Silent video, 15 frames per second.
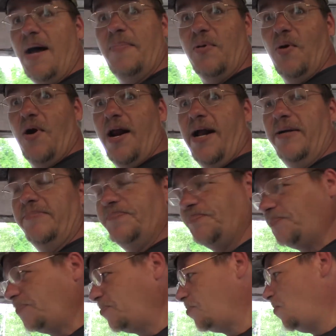uploaded
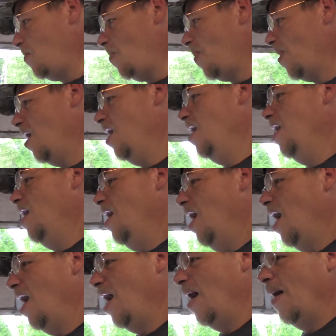
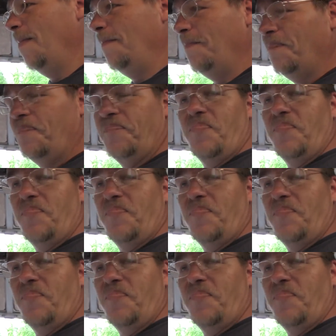it um,